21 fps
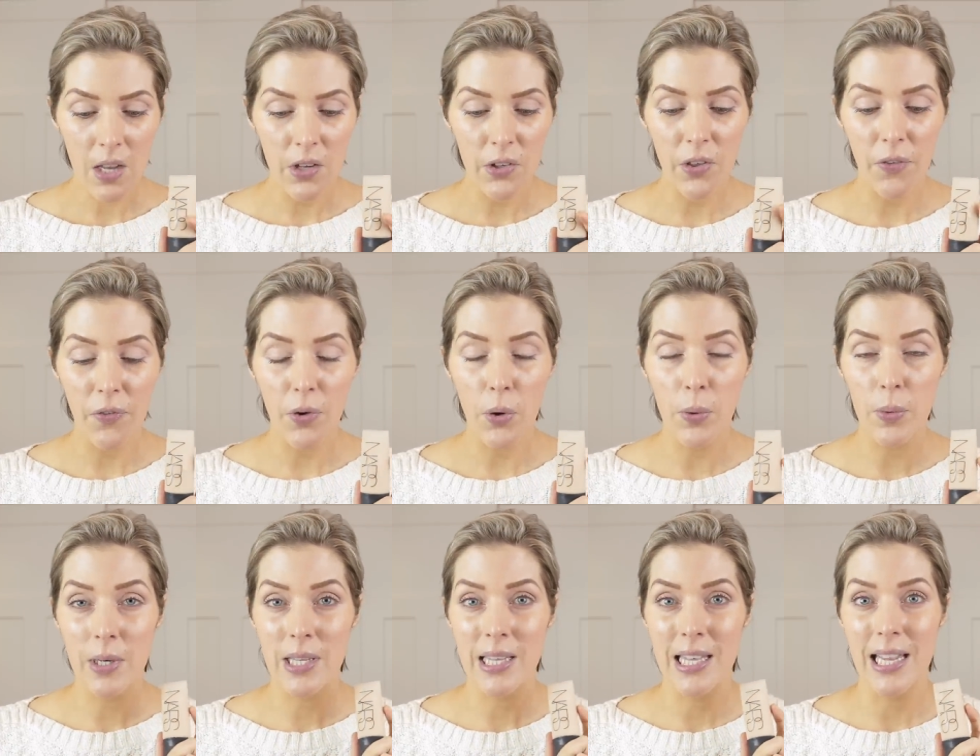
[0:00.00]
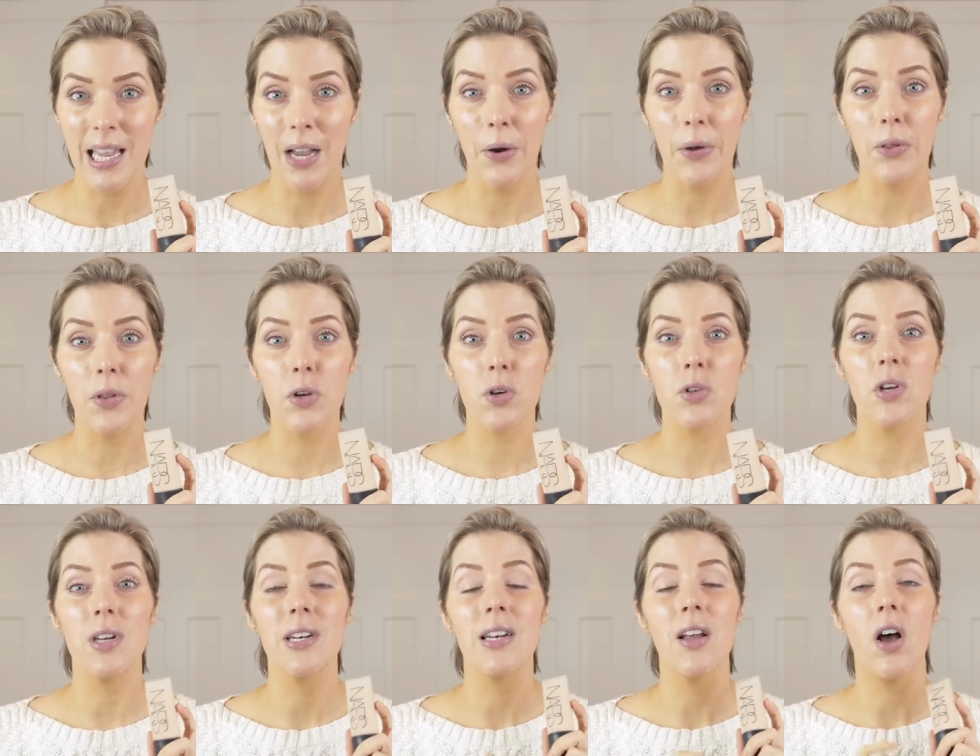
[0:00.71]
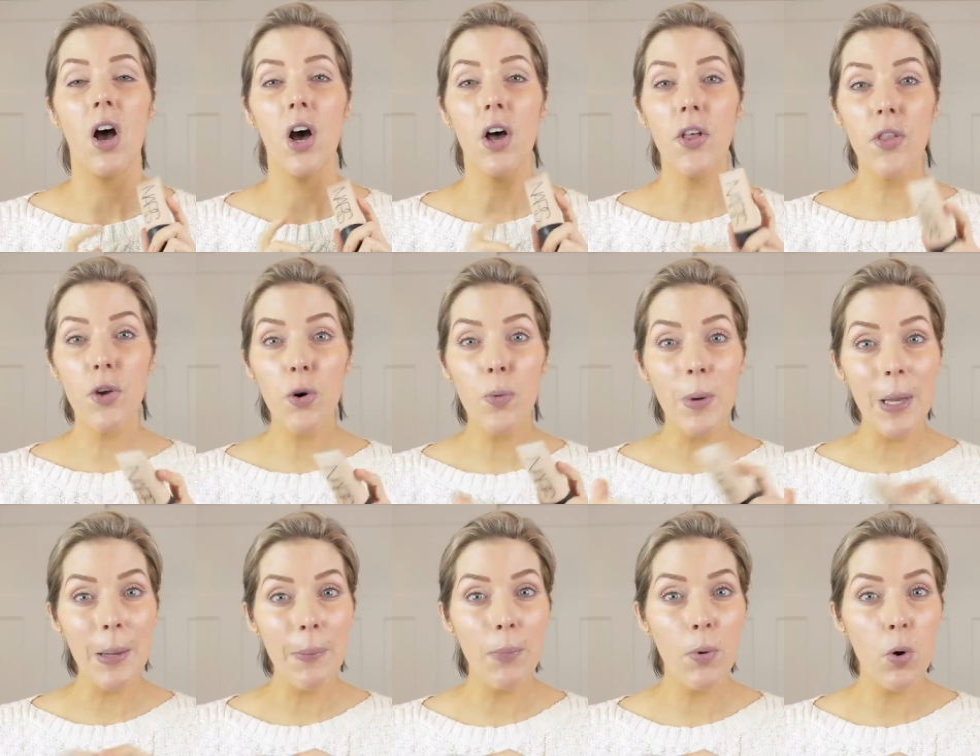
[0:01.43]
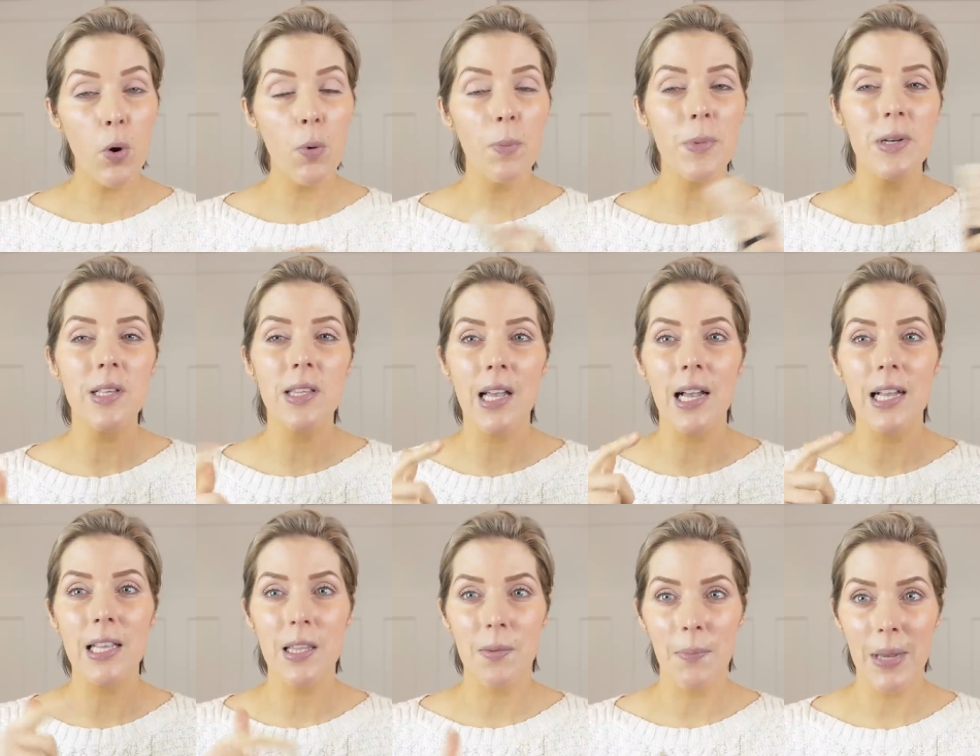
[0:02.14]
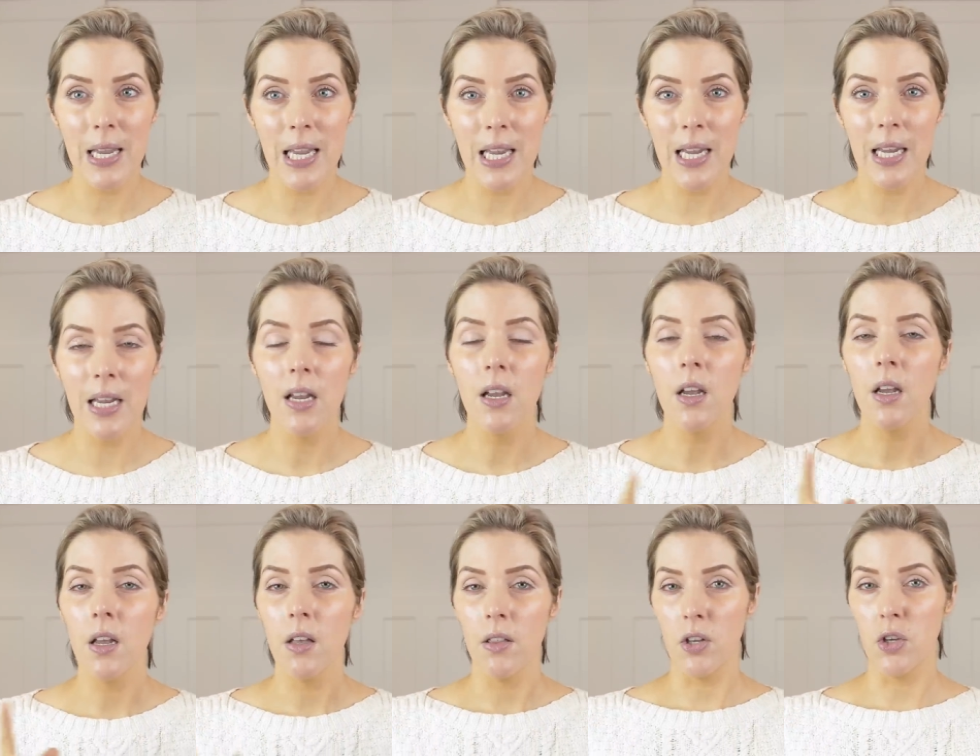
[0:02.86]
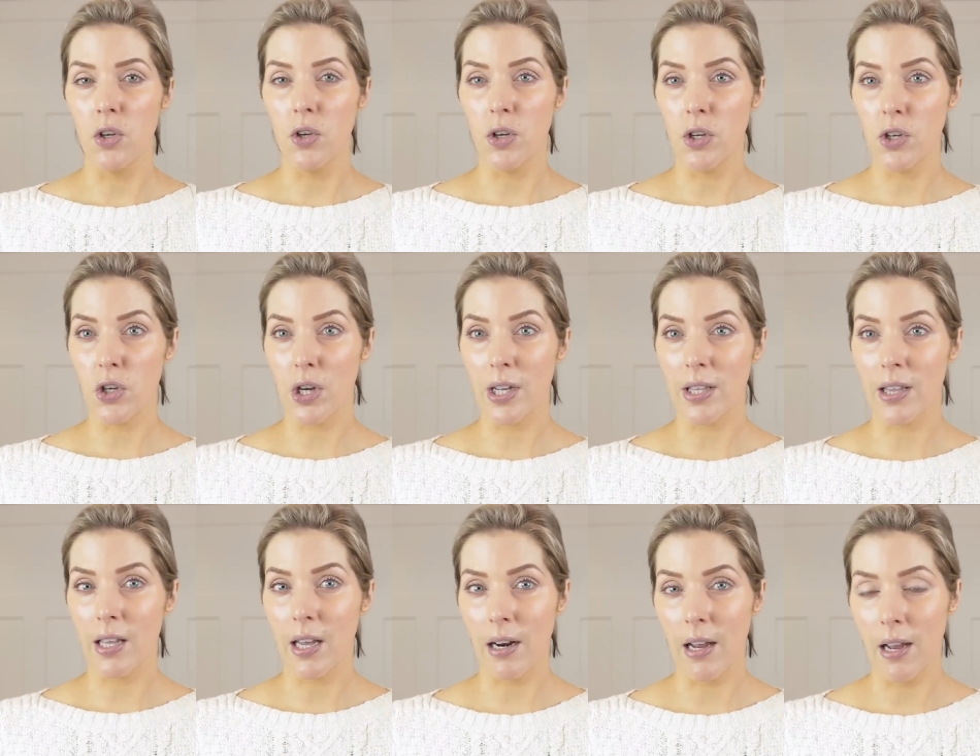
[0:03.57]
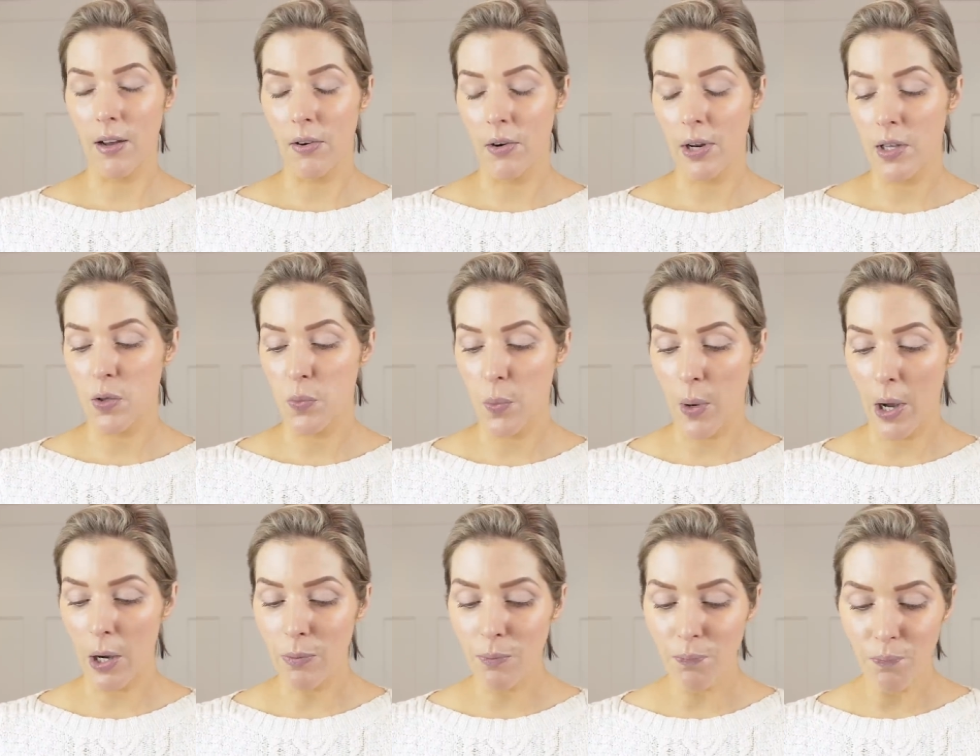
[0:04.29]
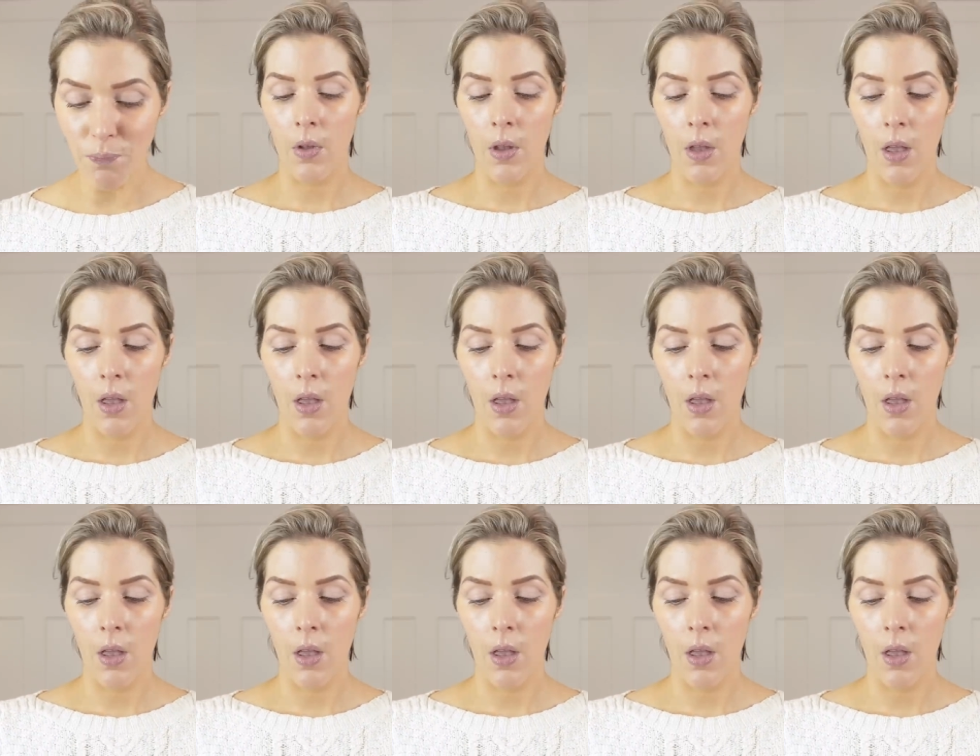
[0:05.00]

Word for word: So if you want to see how it looks on other people besides me, then you can check that out as well.